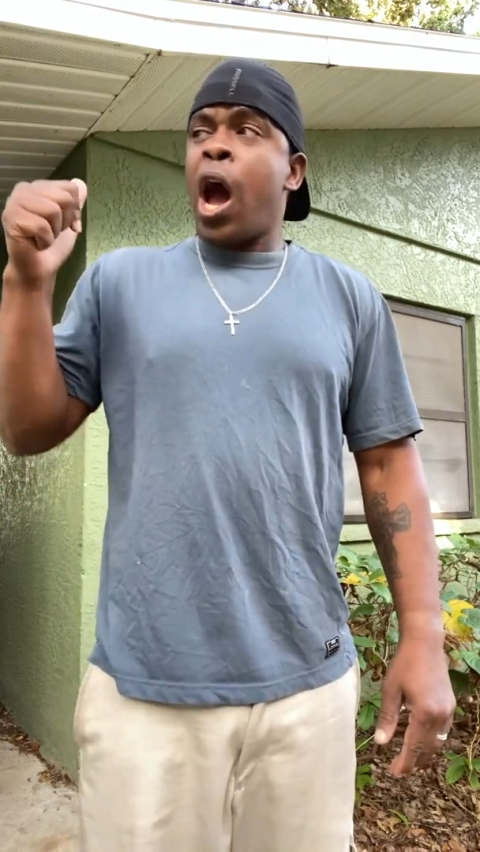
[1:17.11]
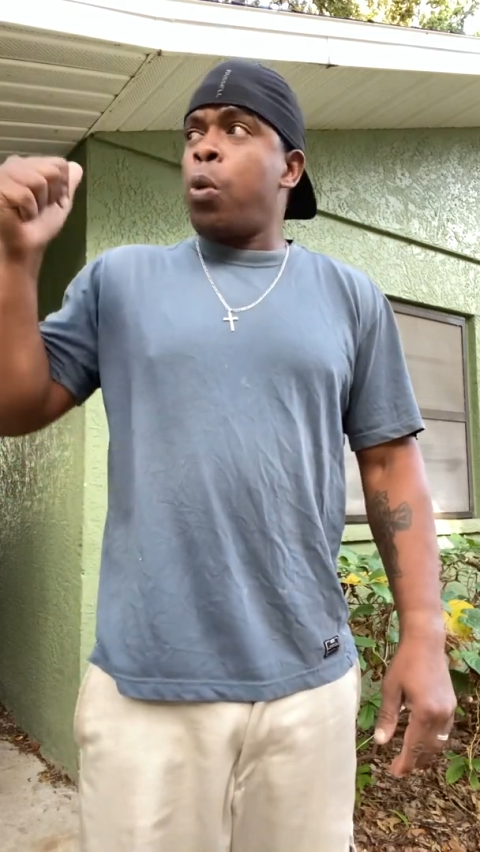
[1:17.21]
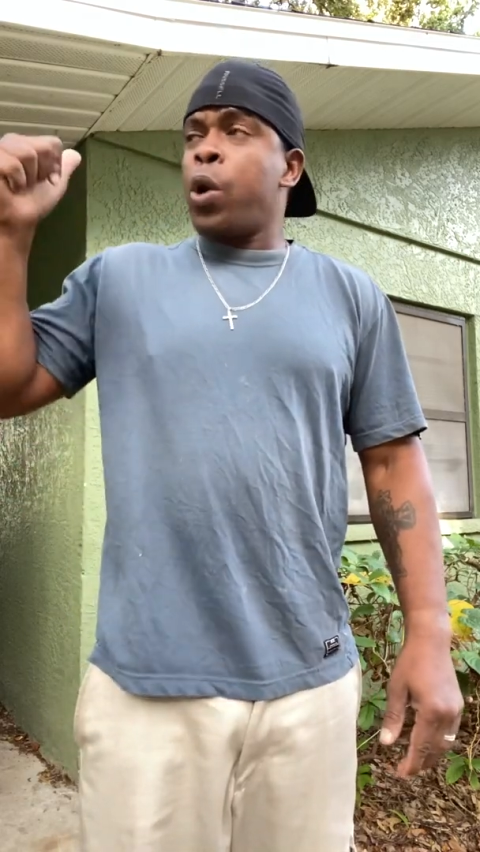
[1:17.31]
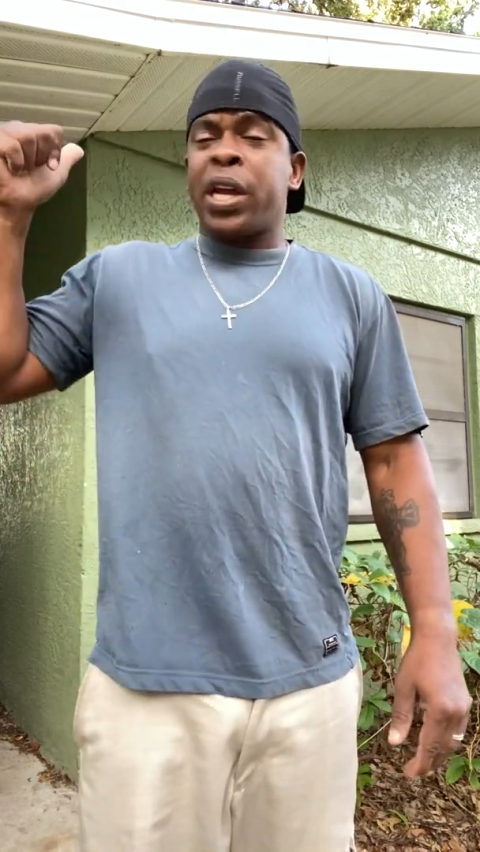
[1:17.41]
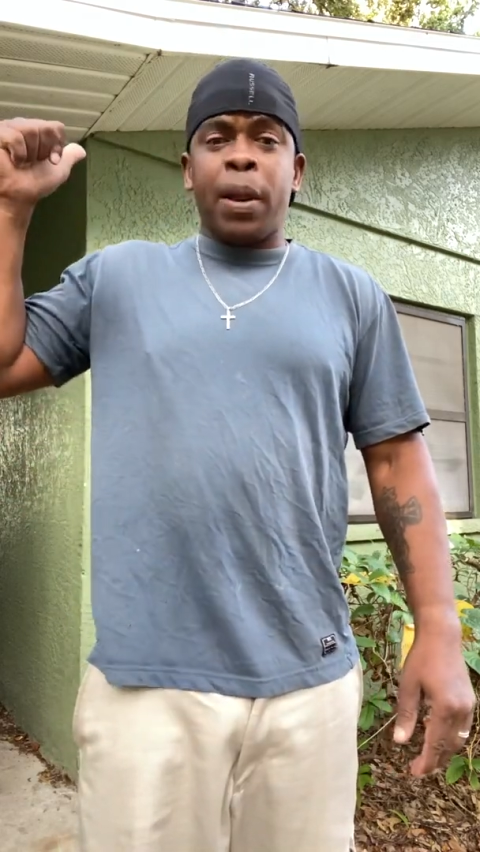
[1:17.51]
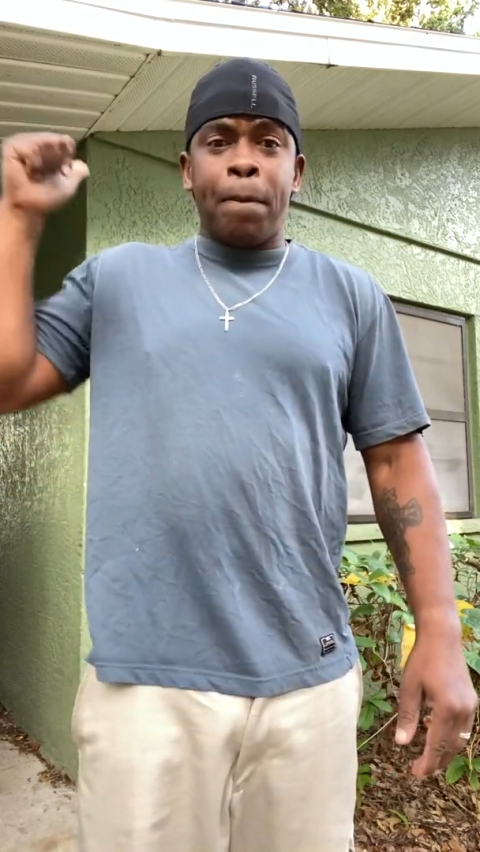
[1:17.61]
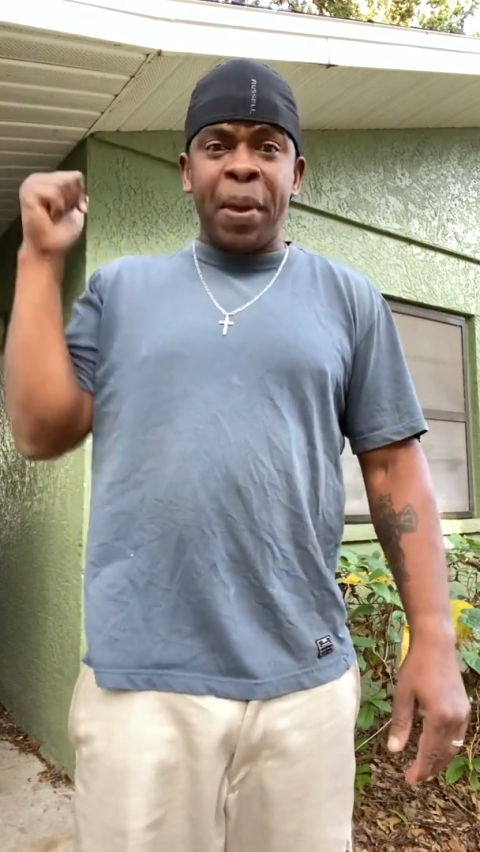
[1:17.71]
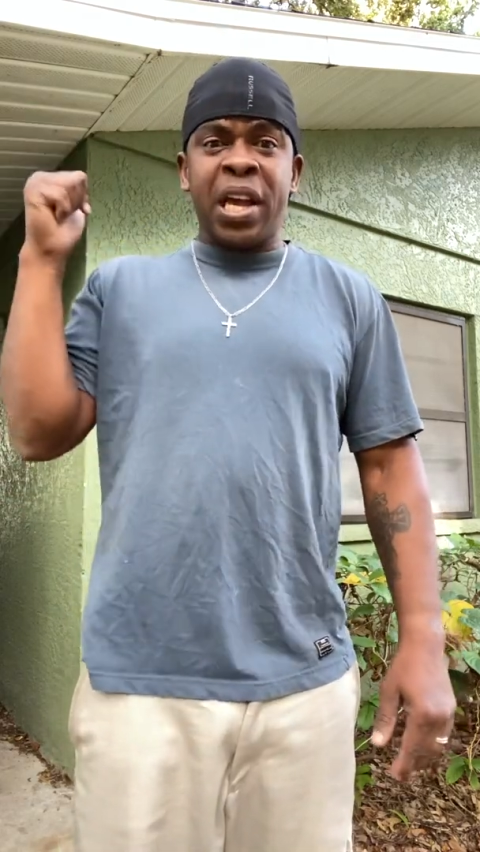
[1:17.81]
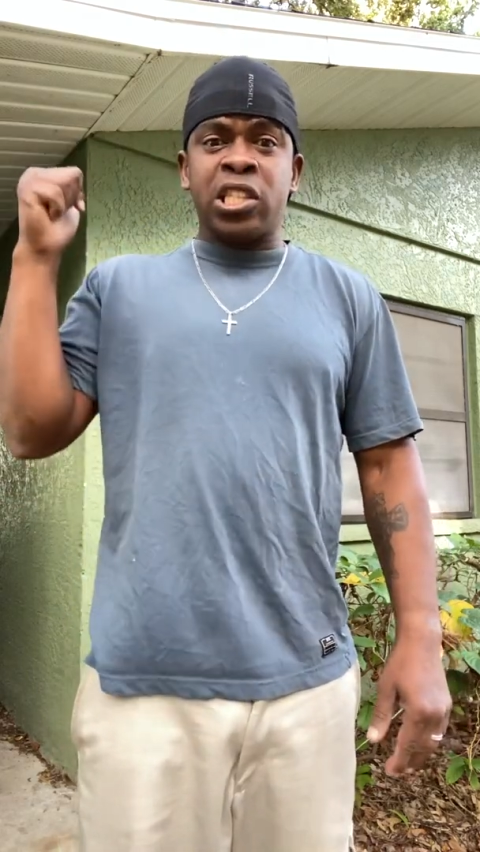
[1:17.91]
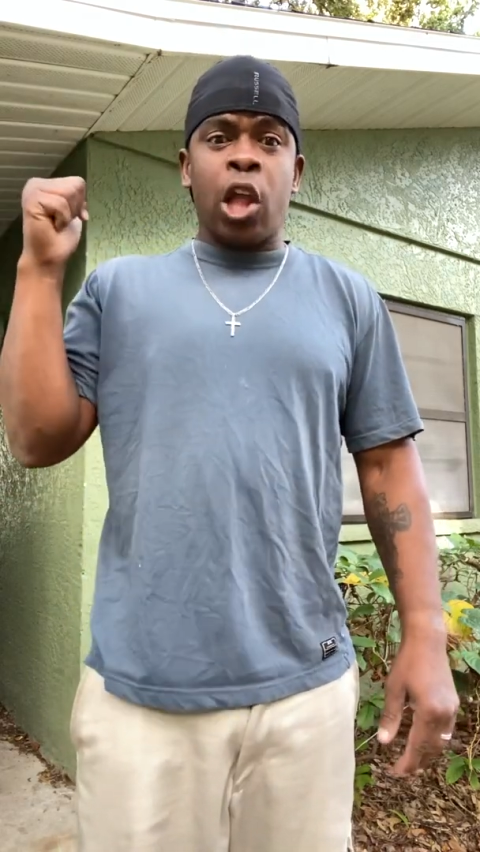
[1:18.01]
work at the
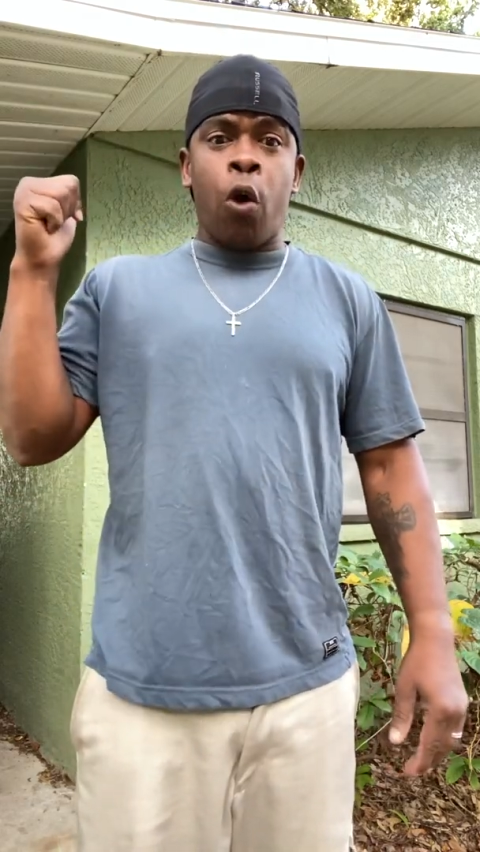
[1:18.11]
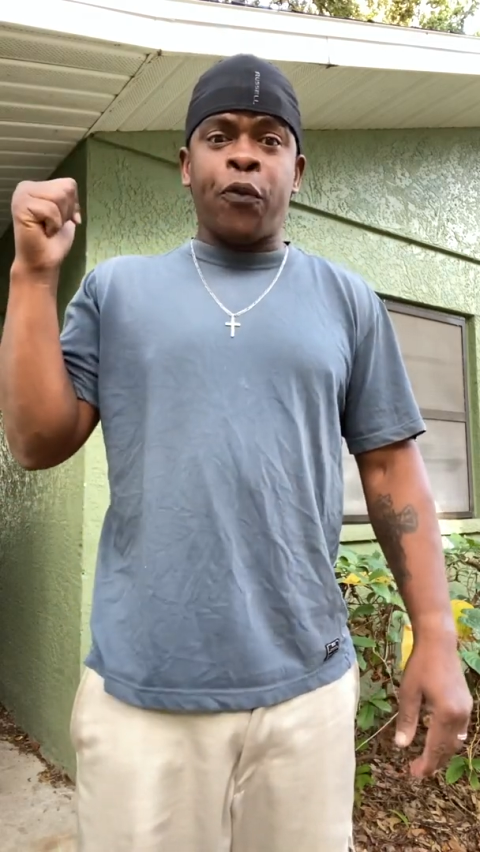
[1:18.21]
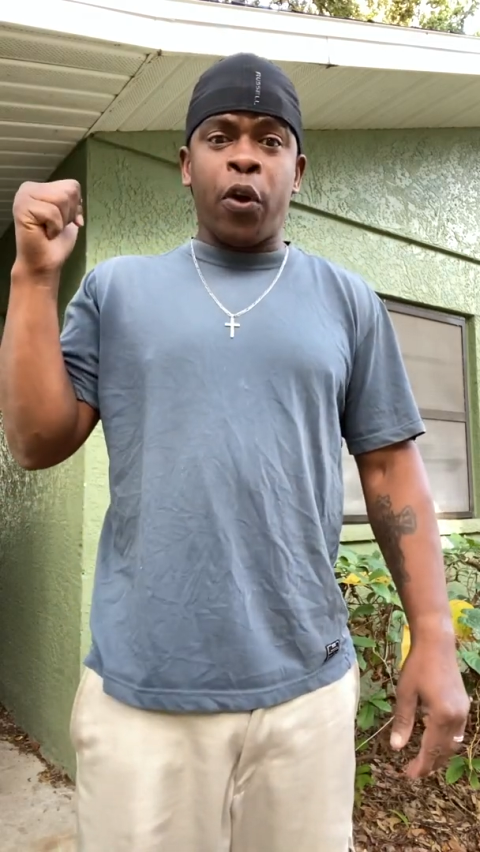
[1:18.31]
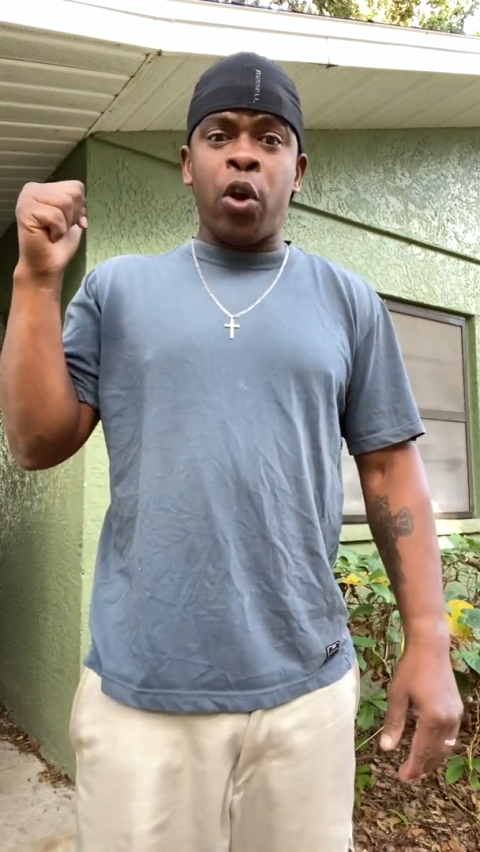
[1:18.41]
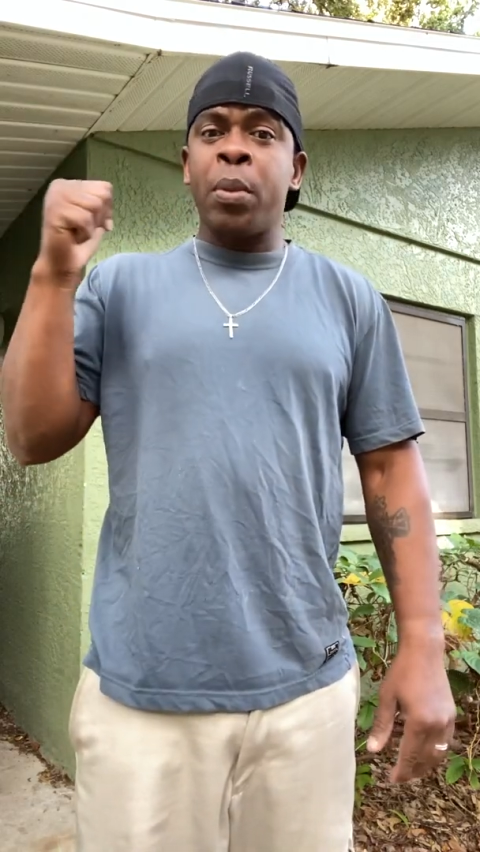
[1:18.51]
biggest law firm